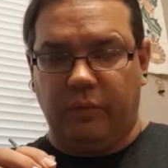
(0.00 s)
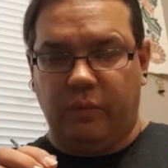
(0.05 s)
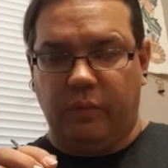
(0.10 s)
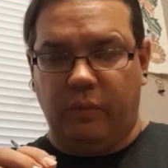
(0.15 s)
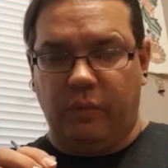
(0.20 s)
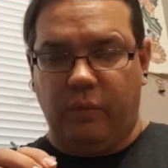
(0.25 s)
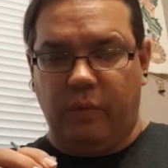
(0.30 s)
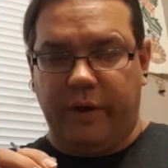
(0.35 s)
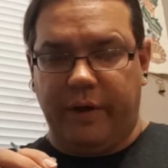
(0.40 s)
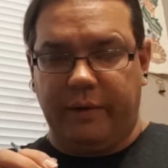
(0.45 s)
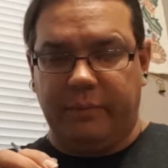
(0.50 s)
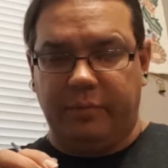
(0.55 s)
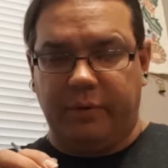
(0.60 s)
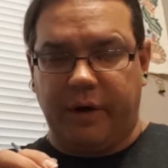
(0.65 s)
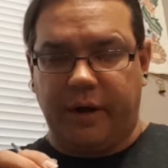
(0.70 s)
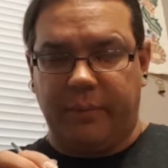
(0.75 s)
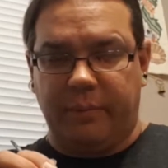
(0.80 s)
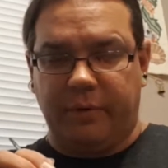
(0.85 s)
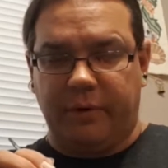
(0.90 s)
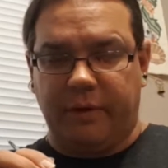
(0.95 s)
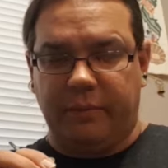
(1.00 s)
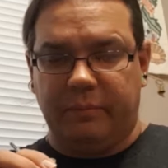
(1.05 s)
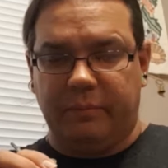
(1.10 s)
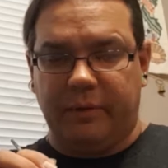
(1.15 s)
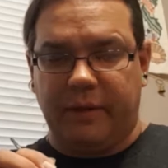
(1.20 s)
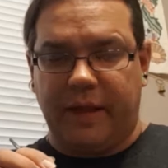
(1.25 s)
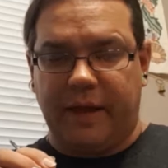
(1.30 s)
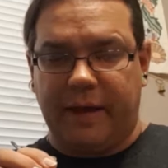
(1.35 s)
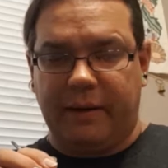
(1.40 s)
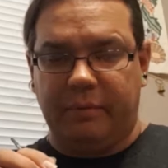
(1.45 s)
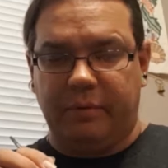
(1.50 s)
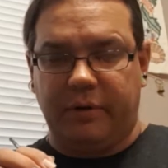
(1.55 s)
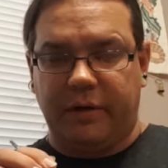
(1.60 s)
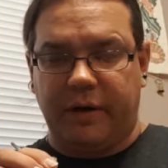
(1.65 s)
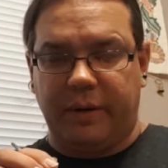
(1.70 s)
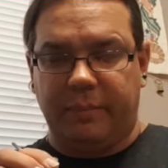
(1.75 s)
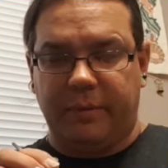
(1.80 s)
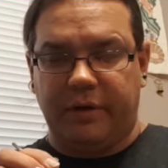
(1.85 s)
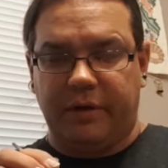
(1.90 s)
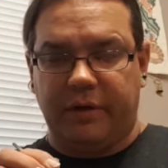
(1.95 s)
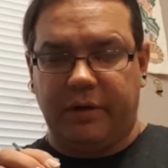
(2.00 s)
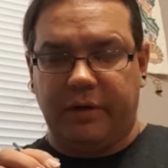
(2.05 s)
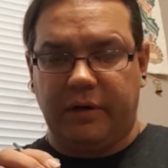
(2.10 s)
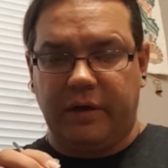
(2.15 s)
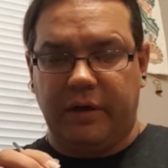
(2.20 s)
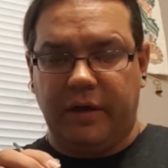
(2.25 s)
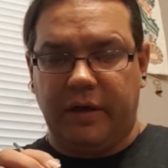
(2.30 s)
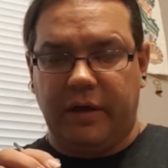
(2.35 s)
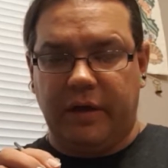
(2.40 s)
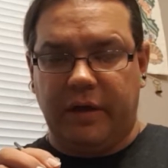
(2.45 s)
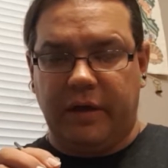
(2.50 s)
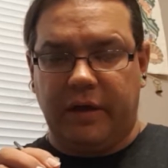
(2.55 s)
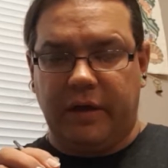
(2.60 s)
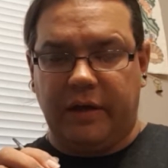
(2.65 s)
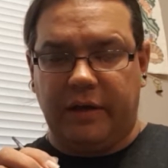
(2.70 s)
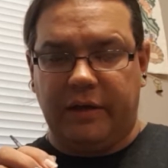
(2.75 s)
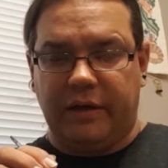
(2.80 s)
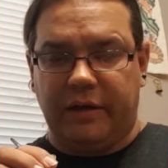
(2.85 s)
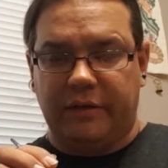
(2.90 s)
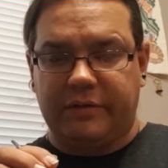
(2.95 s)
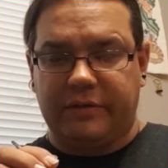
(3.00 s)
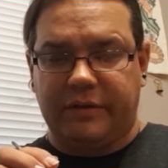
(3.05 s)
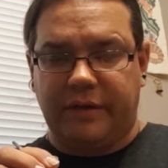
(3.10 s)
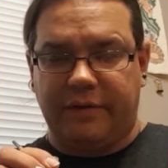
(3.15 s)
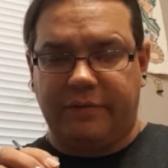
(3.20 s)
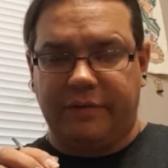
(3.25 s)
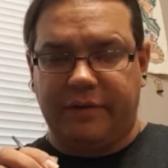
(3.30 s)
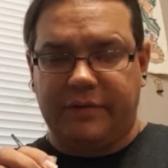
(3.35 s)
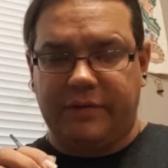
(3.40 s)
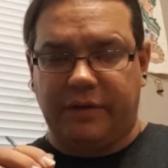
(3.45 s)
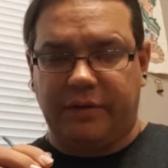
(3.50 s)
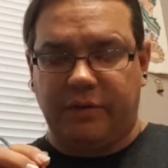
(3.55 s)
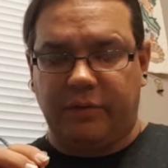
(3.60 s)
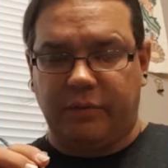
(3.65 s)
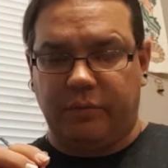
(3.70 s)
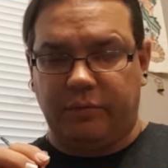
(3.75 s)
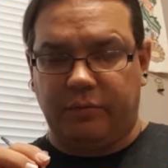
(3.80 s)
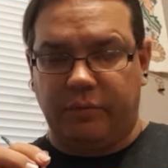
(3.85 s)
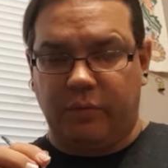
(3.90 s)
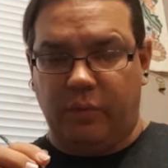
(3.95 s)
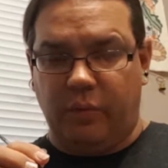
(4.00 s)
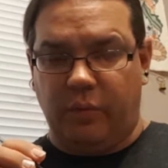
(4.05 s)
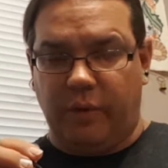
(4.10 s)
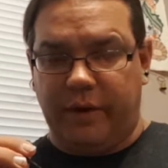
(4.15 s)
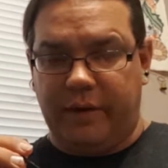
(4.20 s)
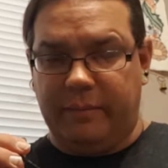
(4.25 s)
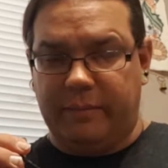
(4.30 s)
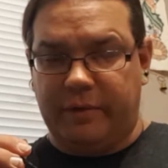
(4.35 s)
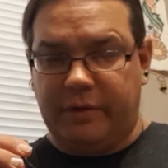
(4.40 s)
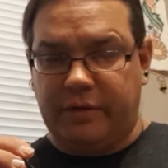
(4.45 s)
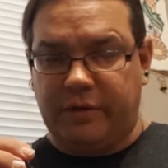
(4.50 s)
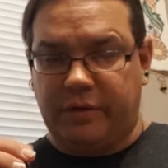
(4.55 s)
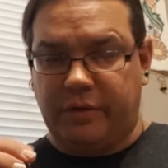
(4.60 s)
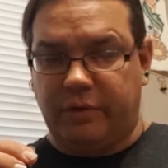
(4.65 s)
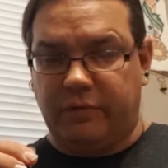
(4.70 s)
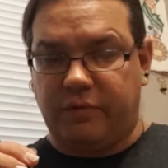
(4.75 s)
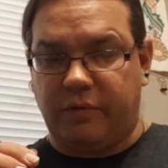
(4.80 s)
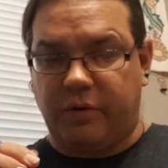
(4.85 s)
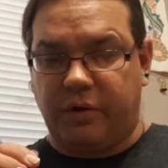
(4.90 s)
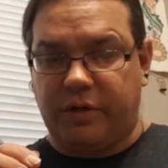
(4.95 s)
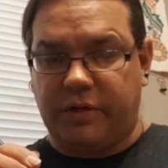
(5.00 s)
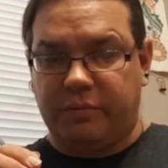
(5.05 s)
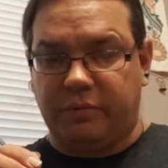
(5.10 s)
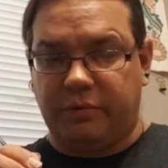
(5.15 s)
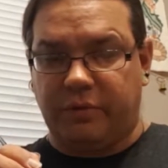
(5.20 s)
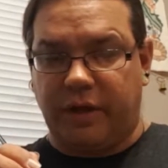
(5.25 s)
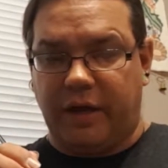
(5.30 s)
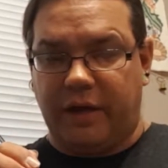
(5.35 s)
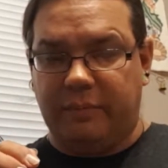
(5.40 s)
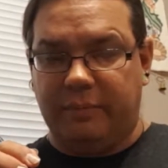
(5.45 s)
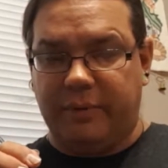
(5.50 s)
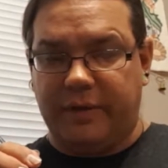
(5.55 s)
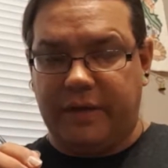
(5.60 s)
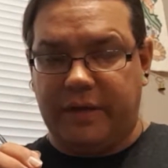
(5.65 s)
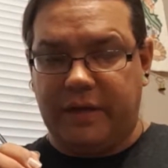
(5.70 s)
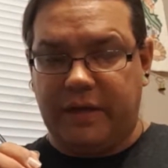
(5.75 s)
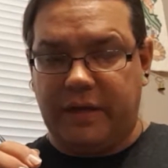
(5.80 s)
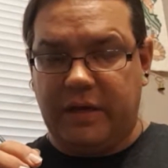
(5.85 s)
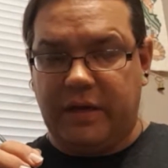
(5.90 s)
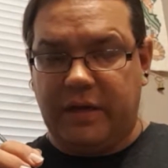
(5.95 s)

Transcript: white primer and black primer. Now, stuff that's on the white miniature, of course, will not be